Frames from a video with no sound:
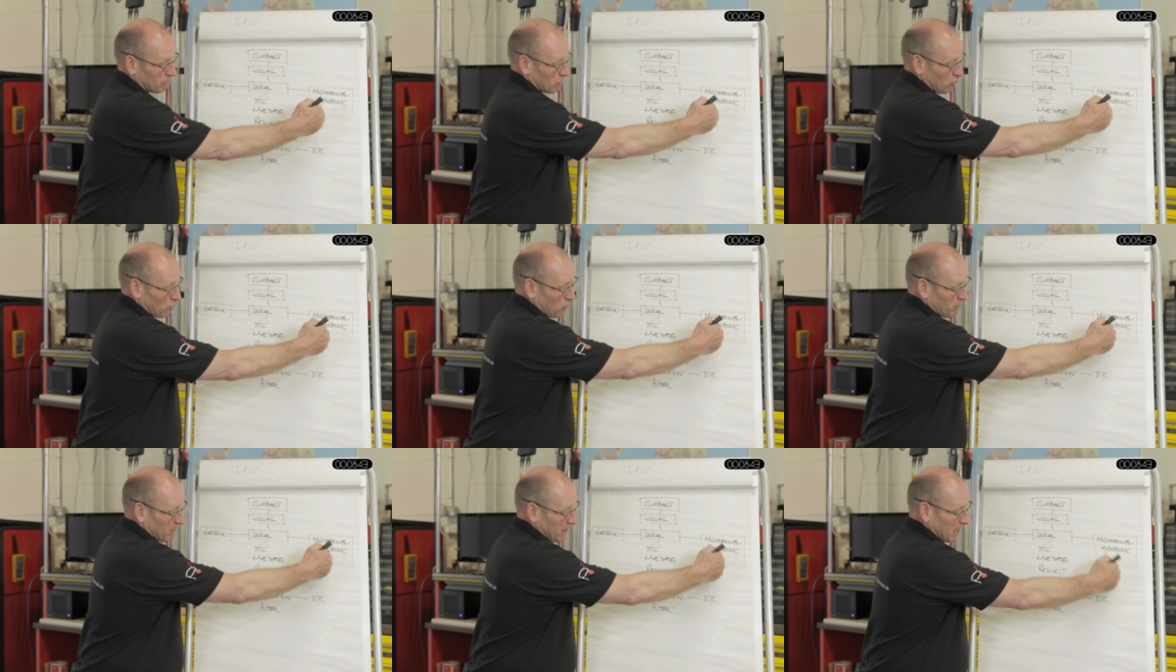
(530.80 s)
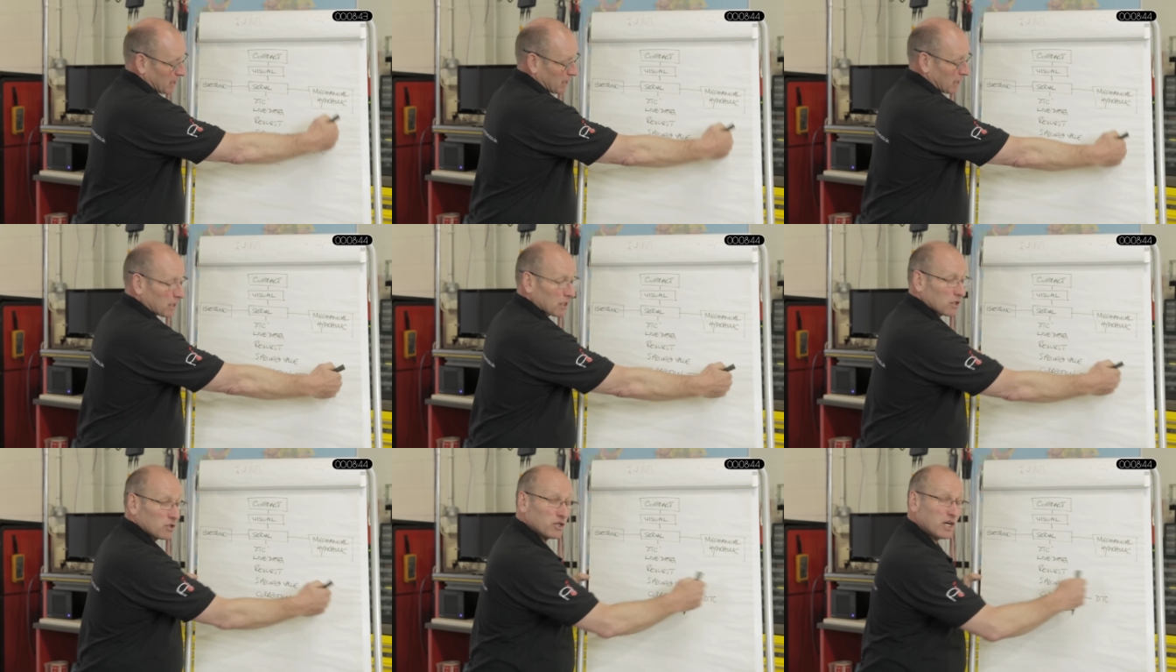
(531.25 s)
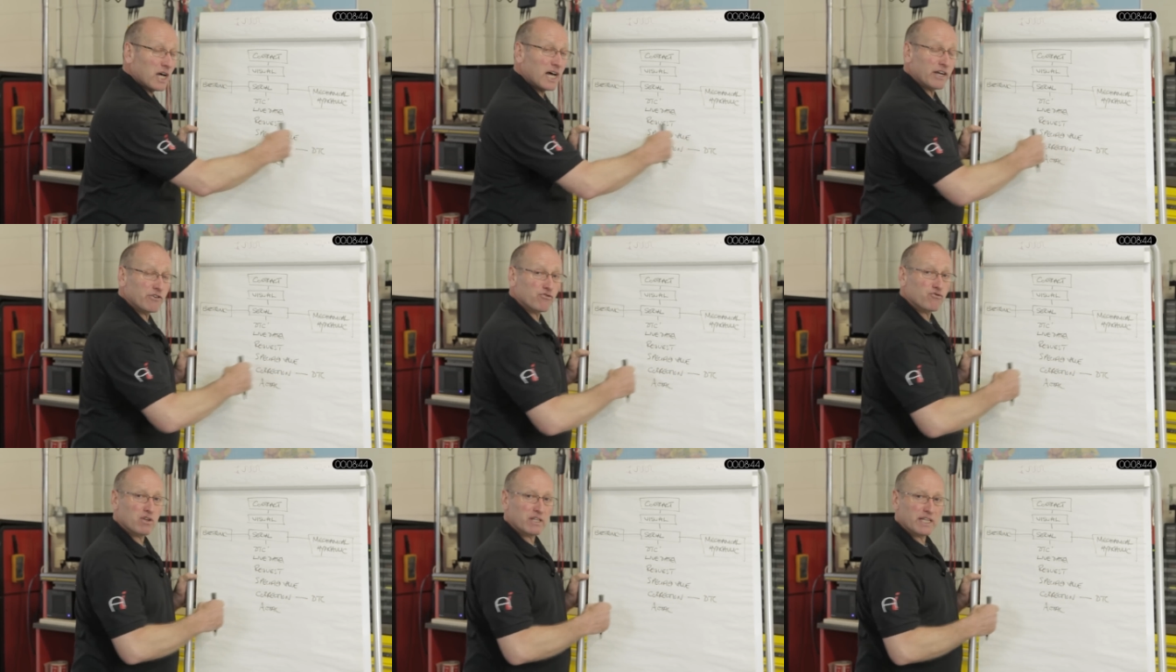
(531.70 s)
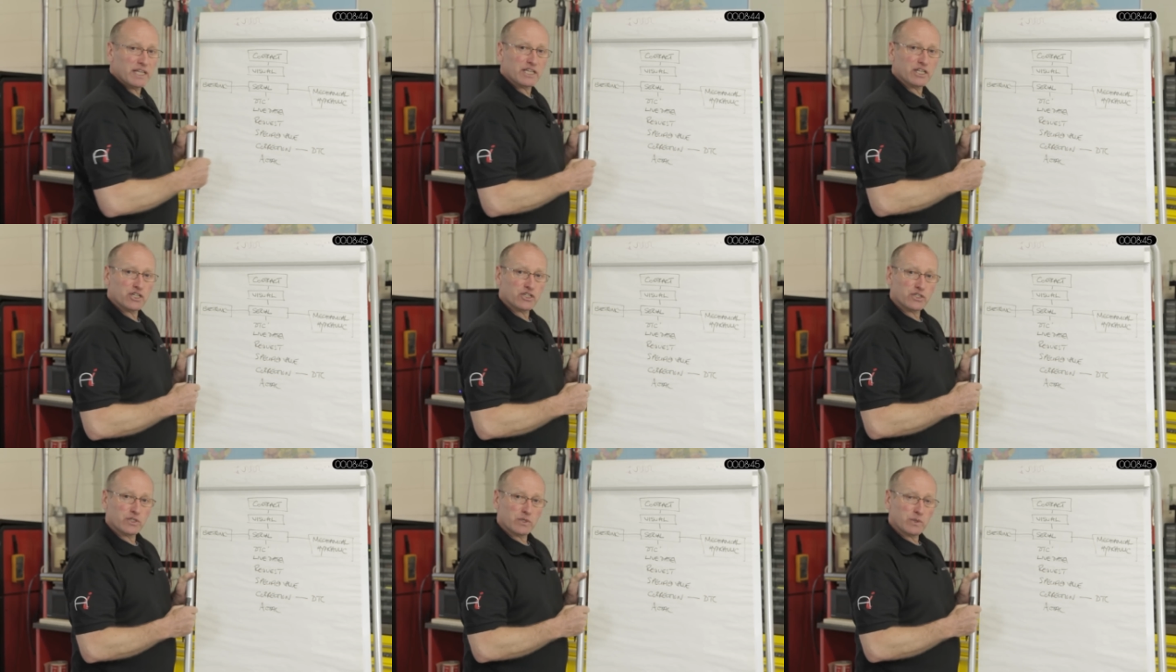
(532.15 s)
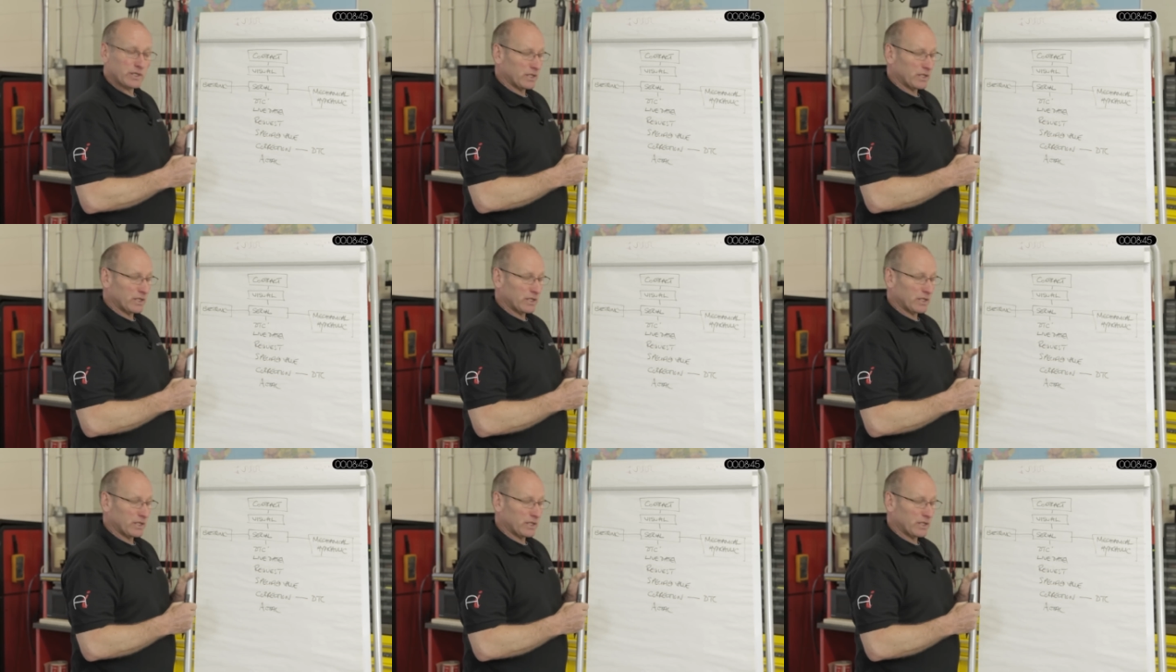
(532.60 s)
or mechanical or hydraulic issue.